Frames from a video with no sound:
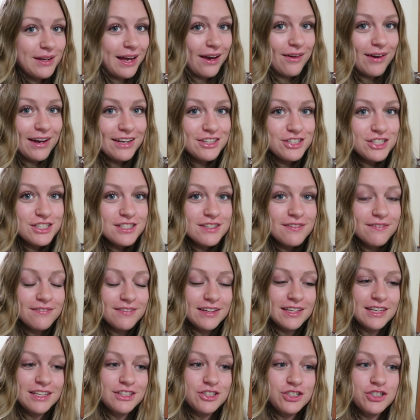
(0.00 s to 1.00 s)
now I just
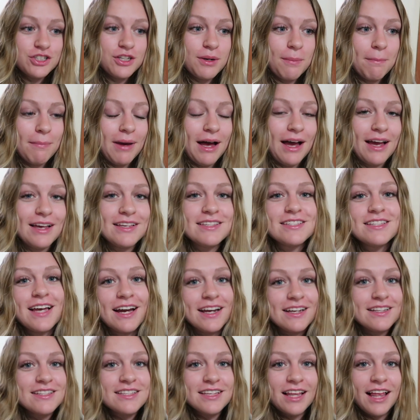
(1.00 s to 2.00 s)
finished my
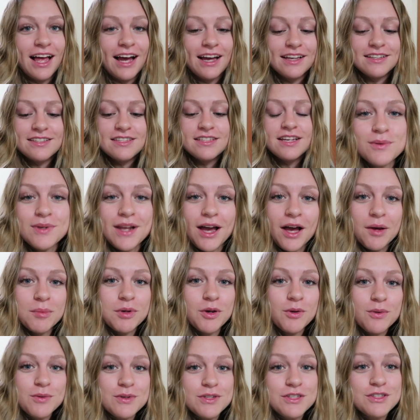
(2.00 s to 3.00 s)
science class. So now I'm
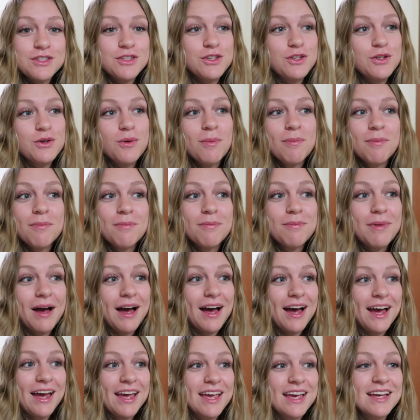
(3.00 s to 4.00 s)
going to
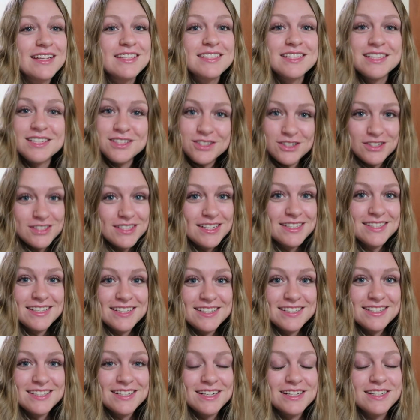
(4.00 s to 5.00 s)
my teacher's
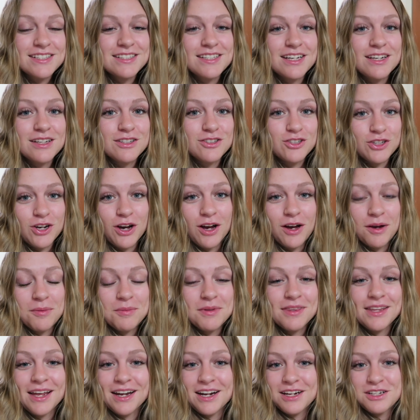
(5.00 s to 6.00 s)
assistant
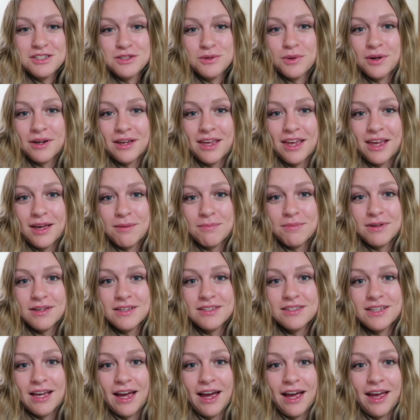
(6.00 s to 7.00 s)
job that I do on
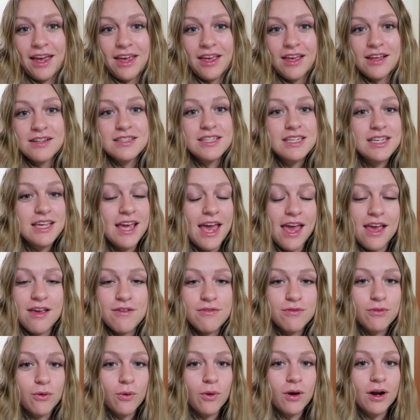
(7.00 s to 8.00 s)
campus. I
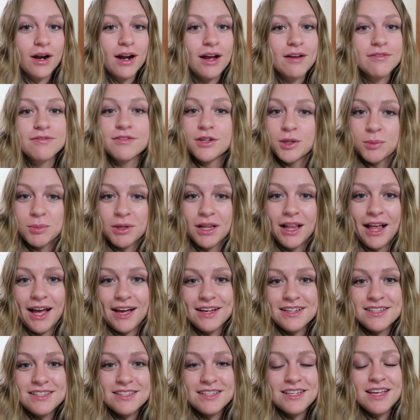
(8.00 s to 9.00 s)
TA for a film
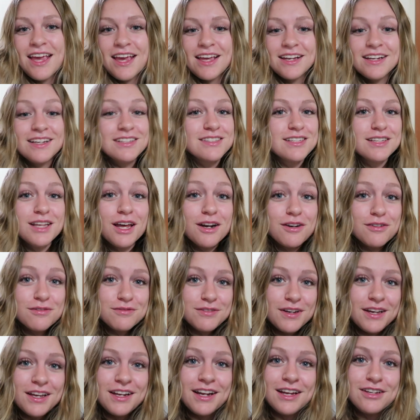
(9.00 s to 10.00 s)
class and it's a lot of
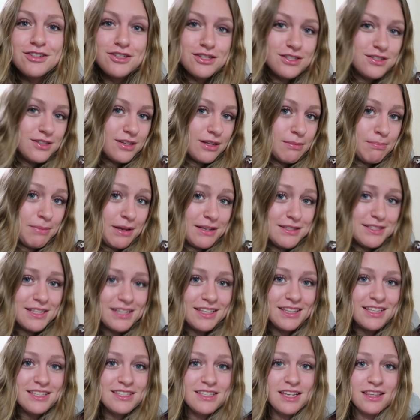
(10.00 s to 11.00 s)
fun. I just like
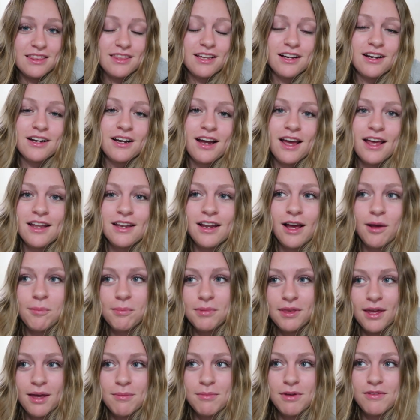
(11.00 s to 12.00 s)
basically sit there and
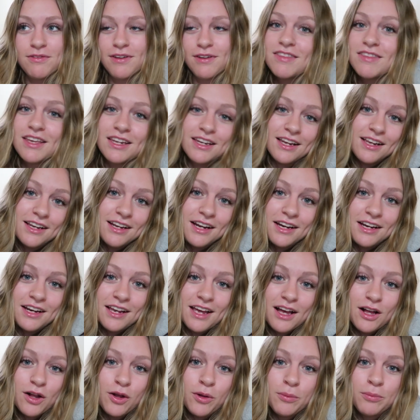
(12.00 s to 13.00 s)
help them they need any
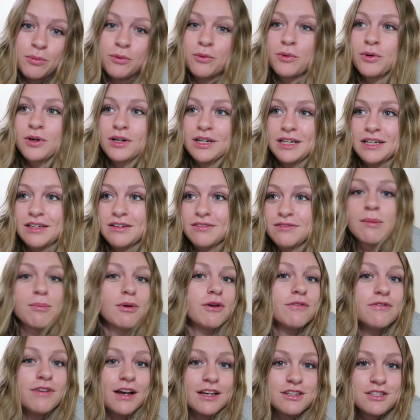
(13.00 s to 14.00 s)
help or if the
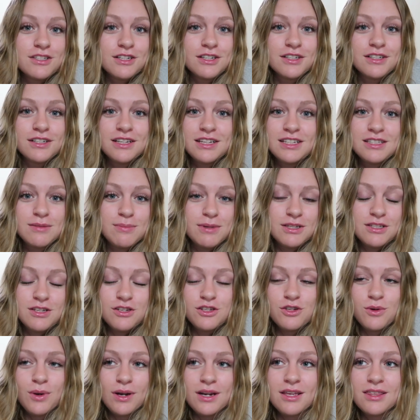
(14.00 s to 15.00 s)
professor needs me
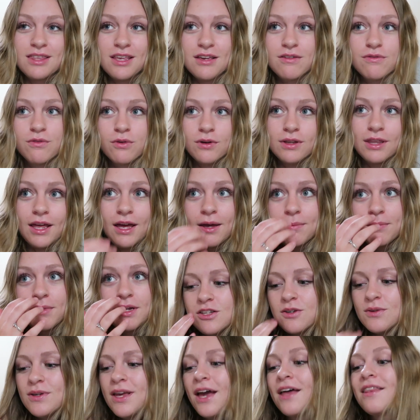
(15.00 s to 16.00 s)
to do anything for them.
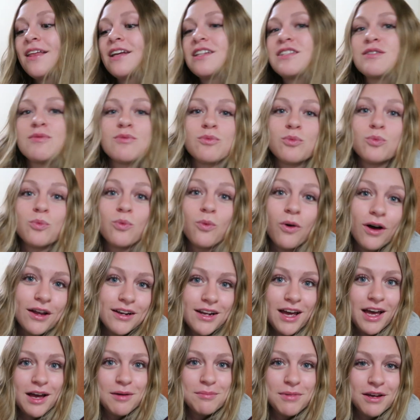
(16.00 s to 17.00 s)
So yeah, that's
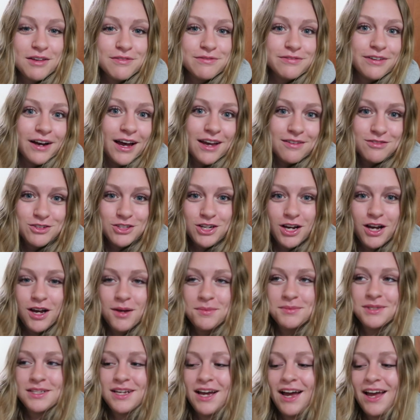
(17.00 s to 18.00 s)
one out of my 5
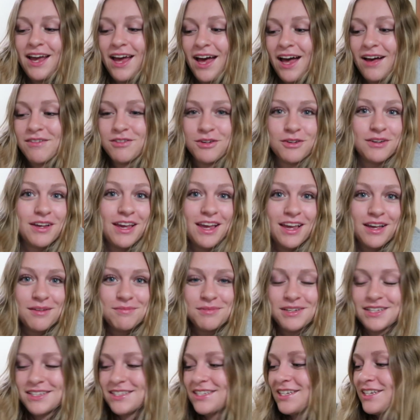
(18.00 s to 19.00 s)
jobs that I have on
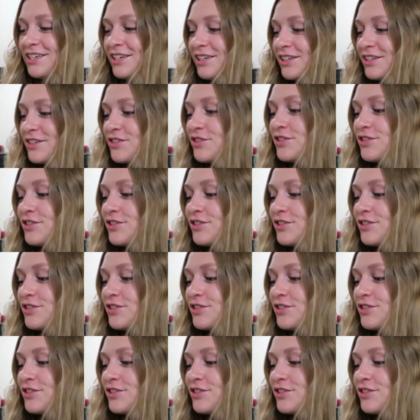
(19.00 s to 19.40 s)
campus here,